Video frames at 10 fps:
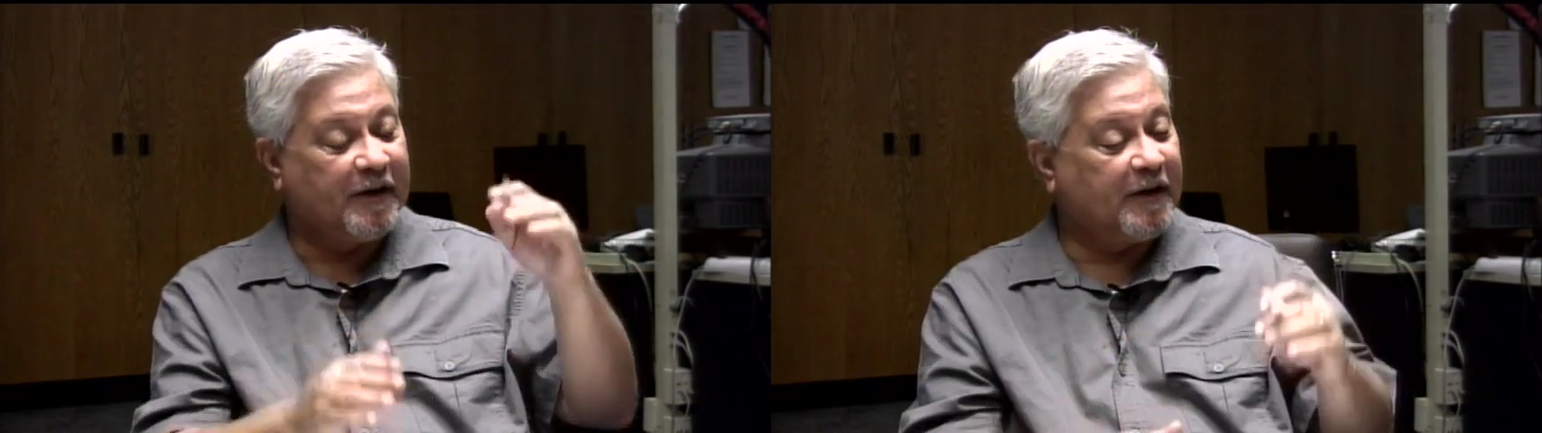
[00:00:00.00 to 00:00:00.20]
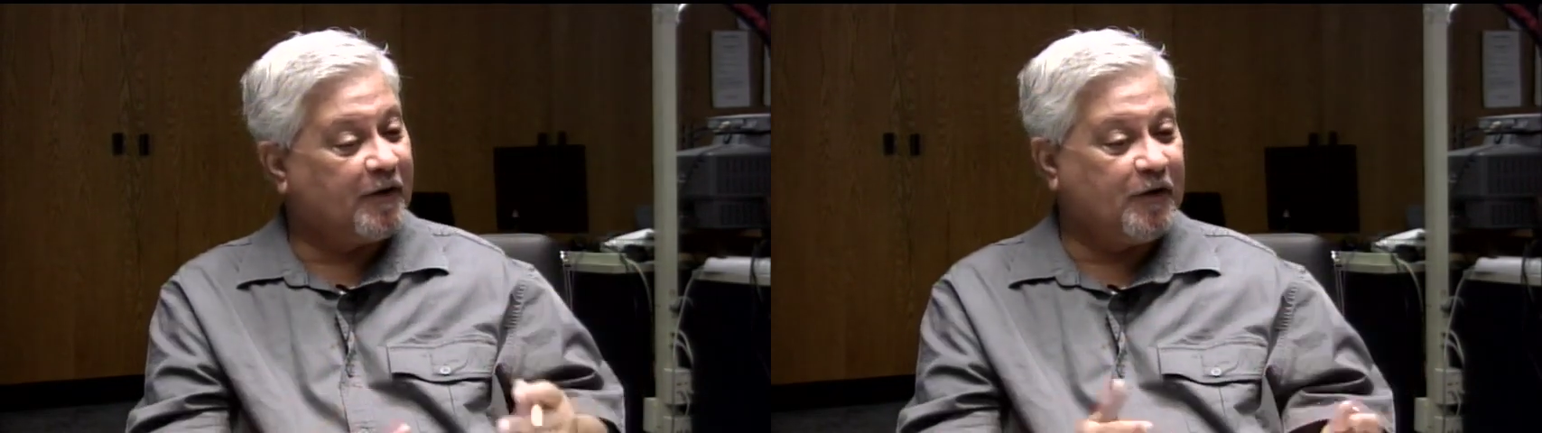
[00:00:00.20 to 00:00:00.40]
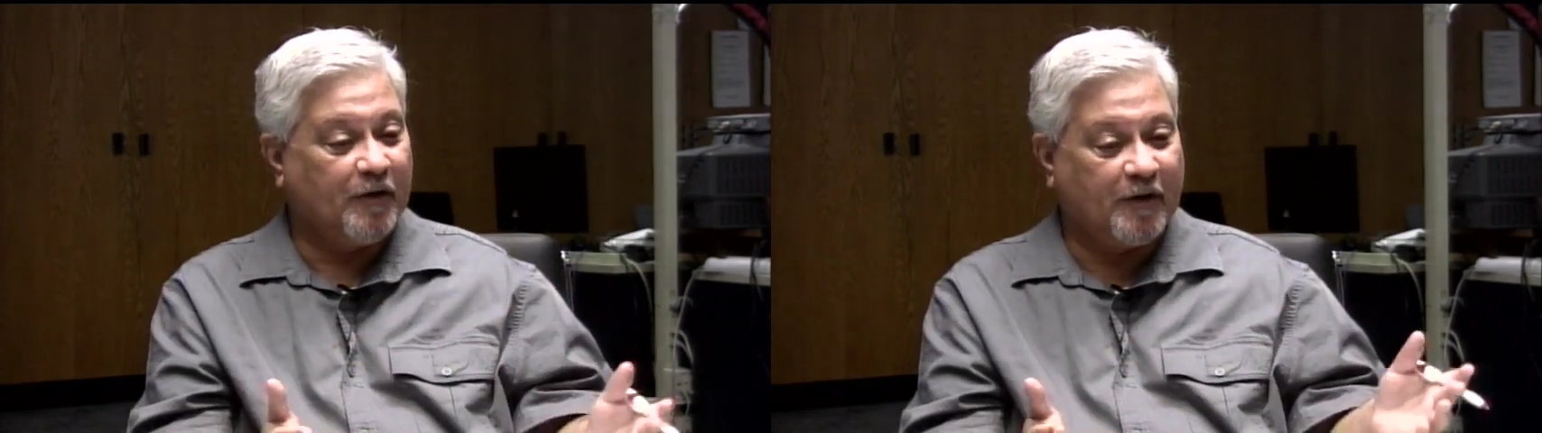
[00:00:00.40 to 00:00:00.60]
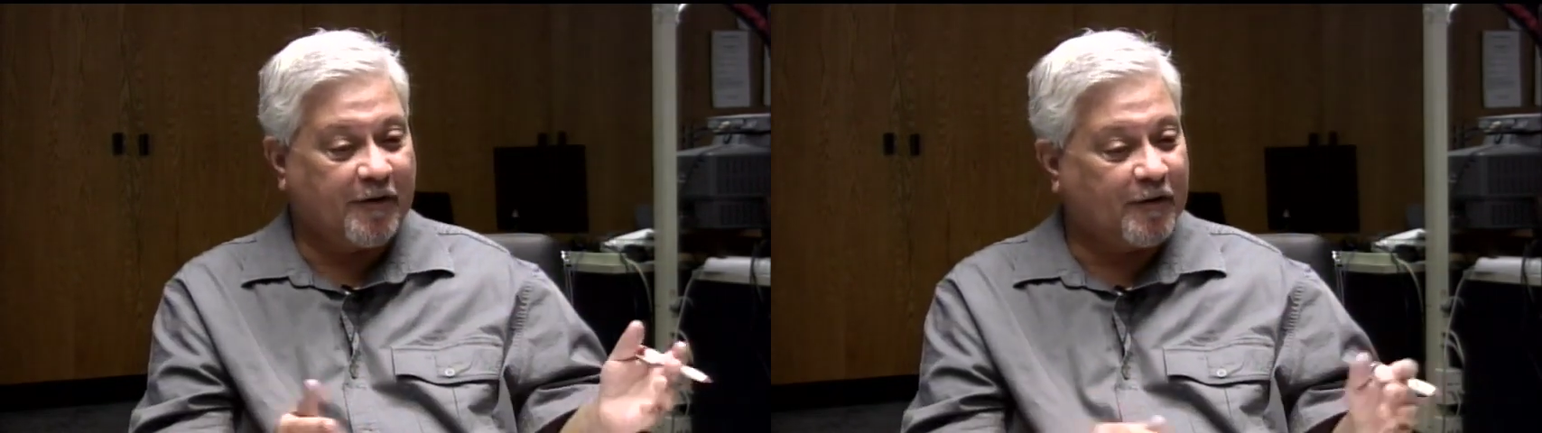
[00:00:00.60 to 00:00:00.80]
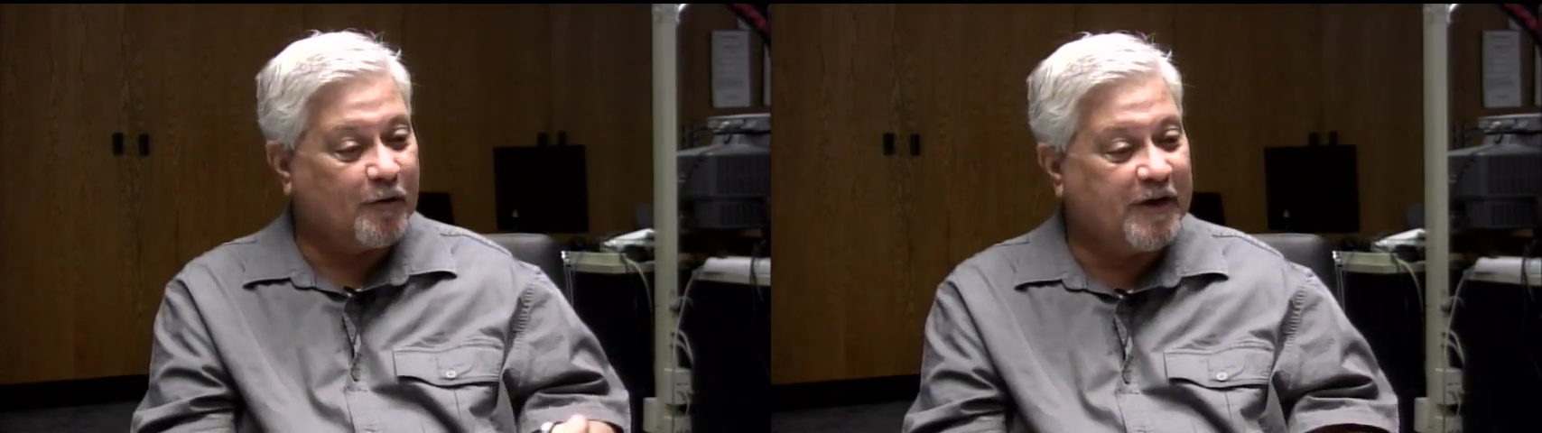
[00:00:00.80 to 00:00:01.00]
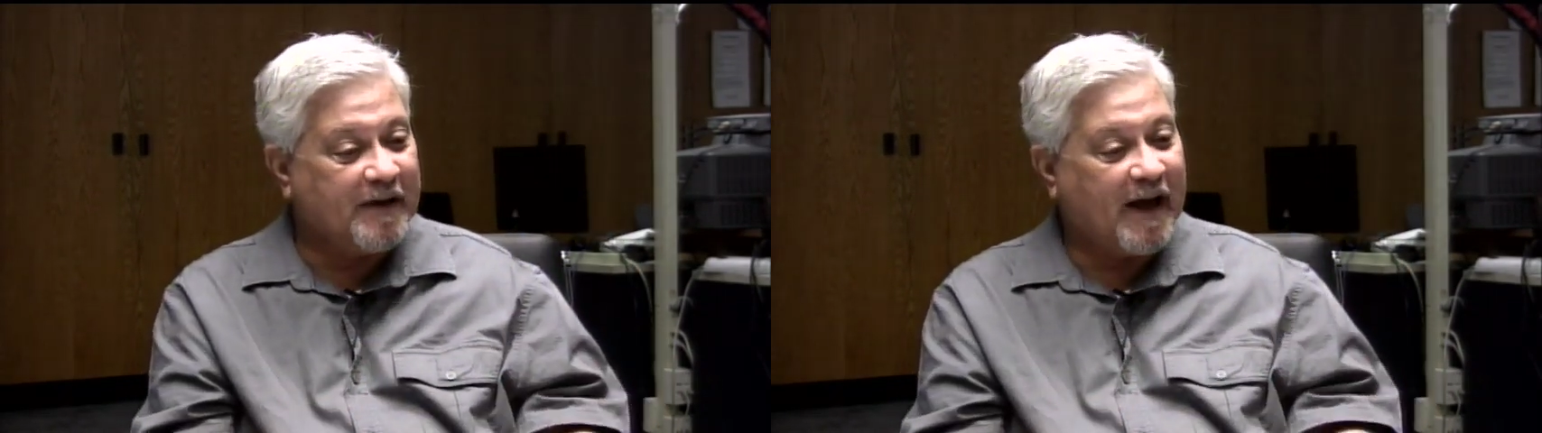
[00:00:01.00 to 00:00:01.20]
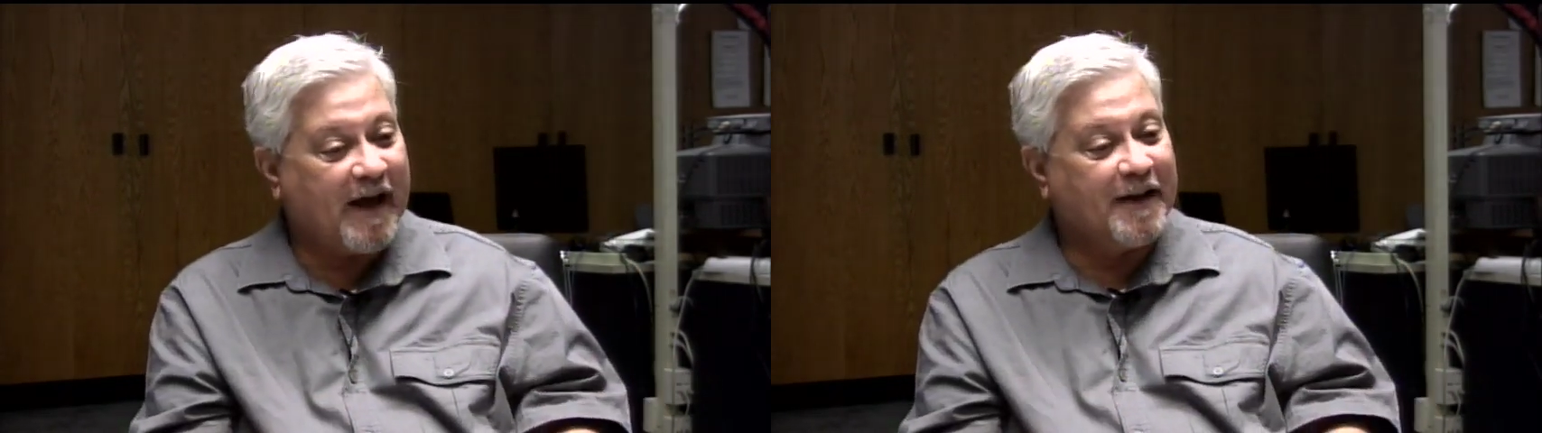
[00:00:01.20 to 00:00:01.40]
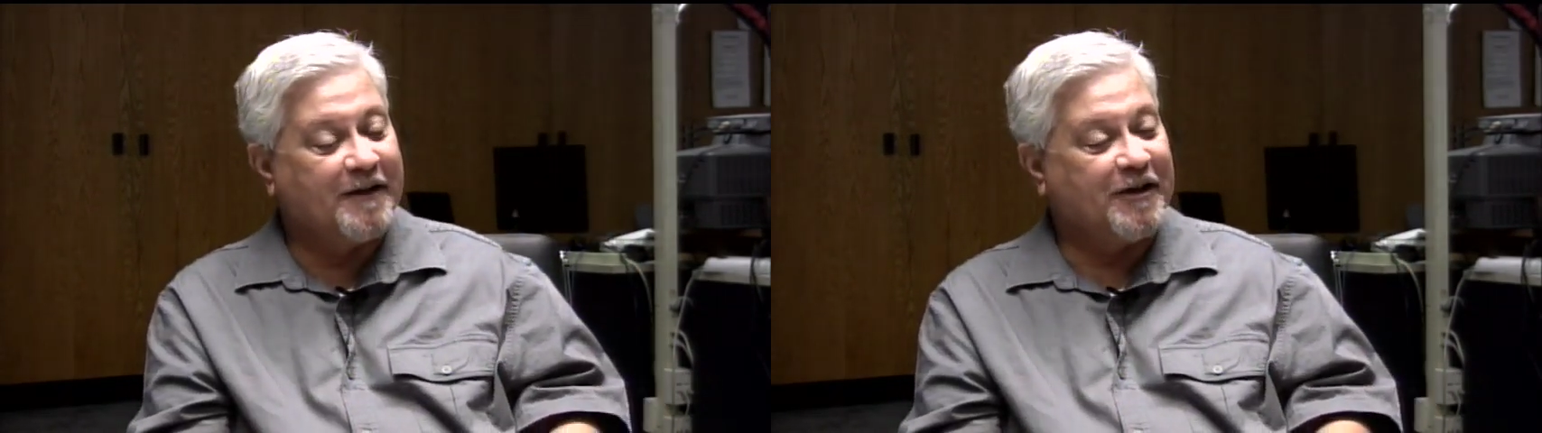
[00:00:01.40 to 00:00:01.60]
And a
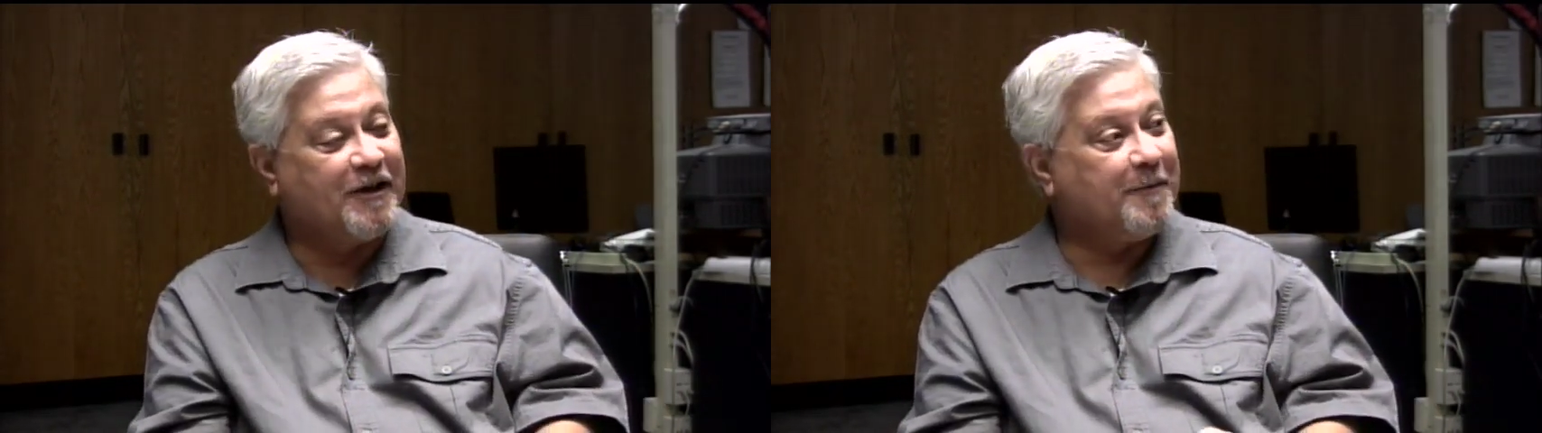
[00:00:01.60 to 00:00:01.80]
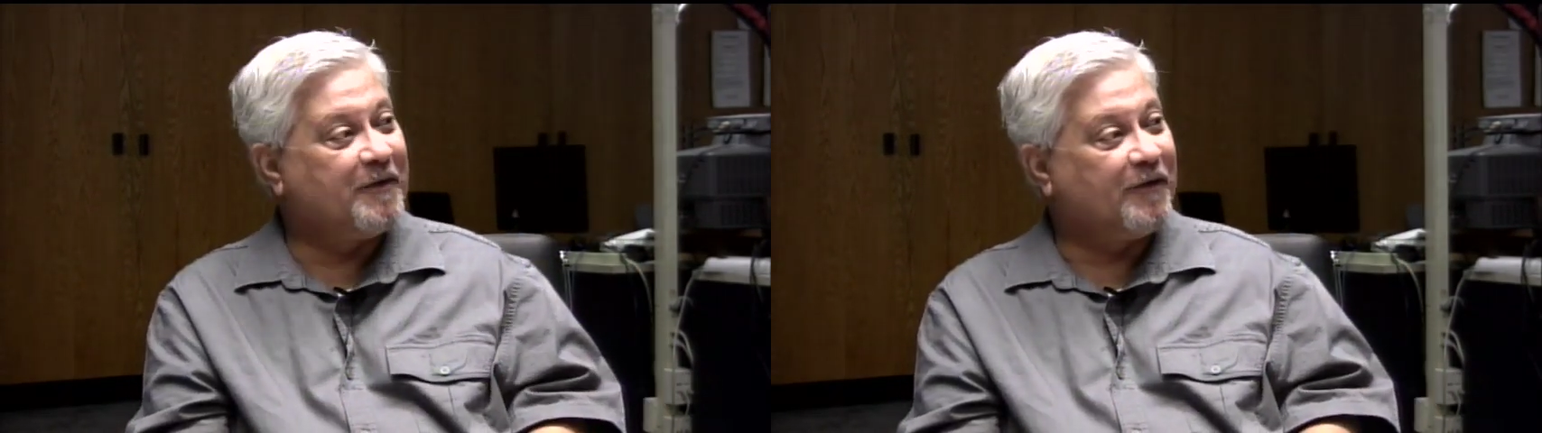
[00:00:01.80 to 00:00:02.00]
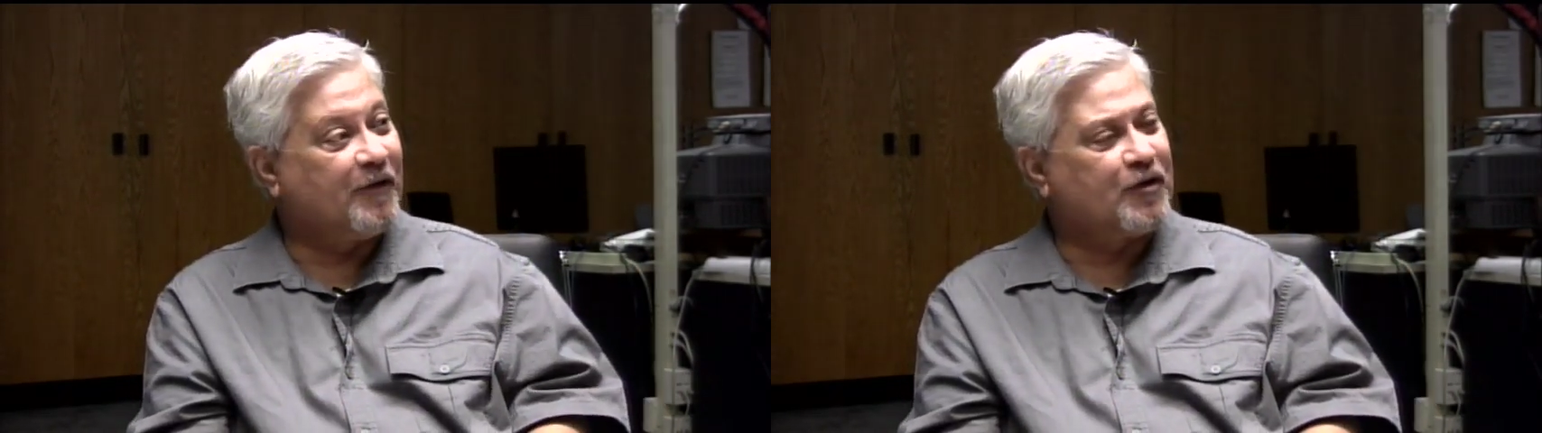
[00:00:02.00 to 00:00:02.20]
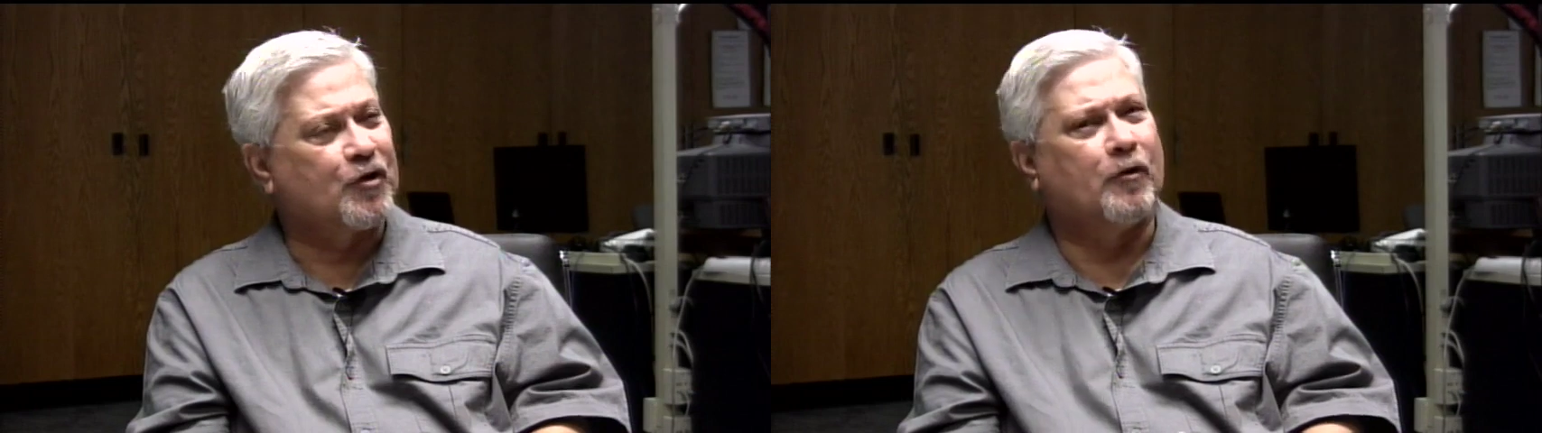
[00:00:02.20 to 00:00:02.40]
39-team division